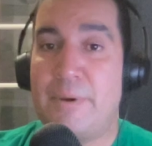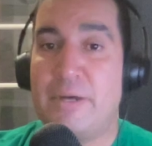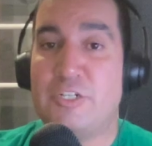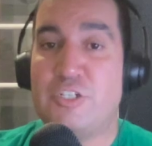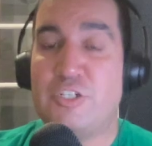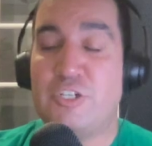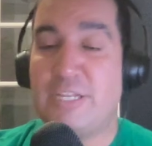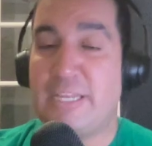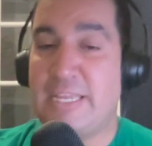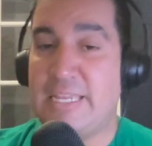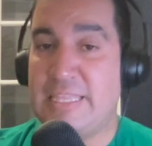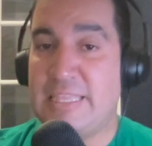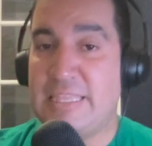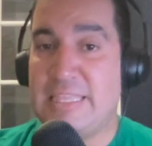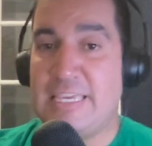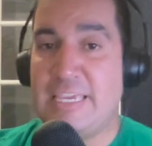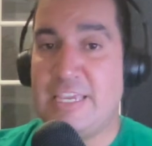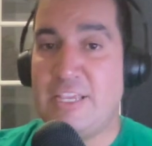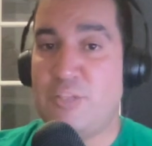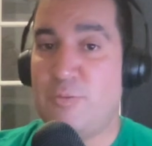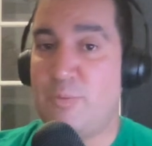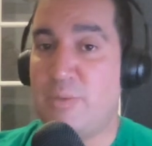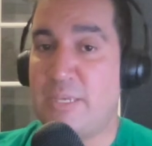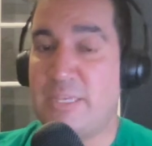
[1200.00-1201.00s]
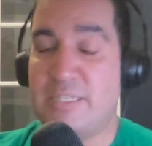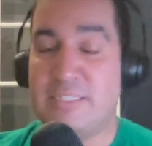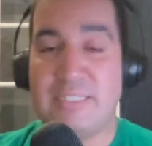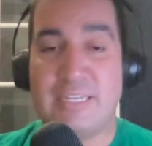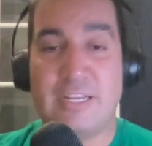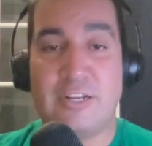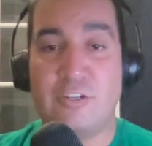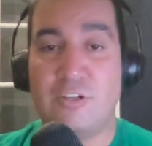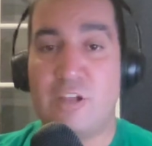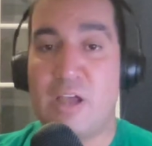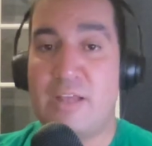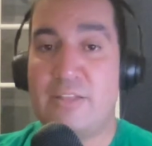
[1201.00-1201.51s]
budget in these because they
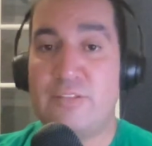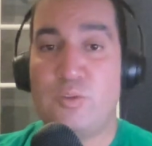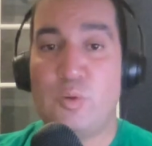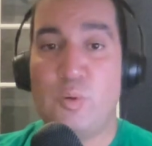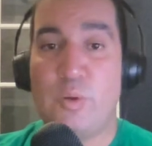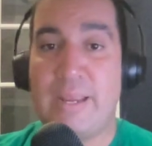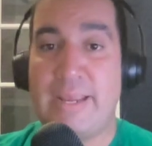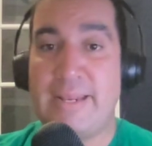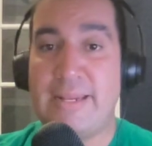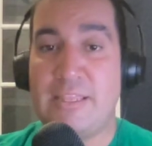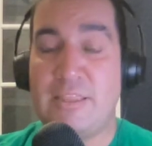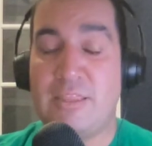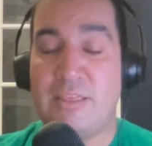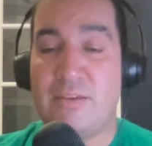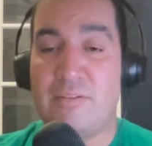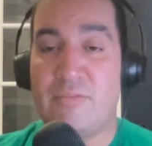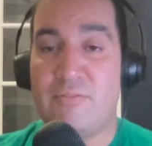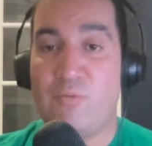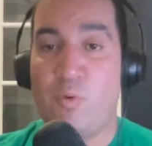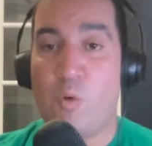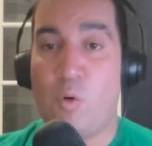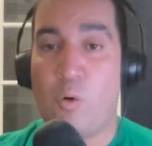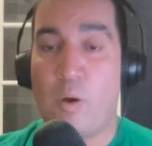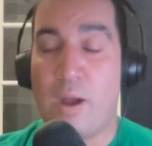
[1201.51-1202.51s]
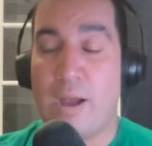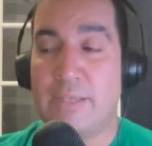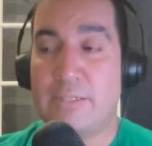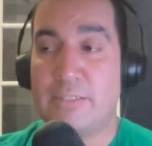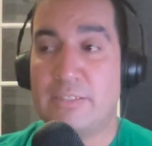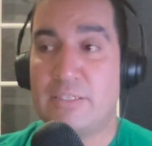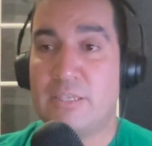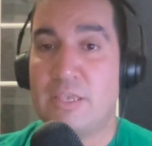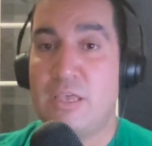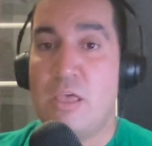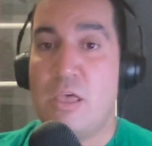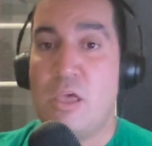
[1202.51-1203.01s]
are not doing anything for
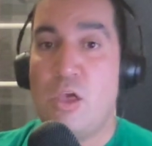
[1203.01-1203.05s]
us.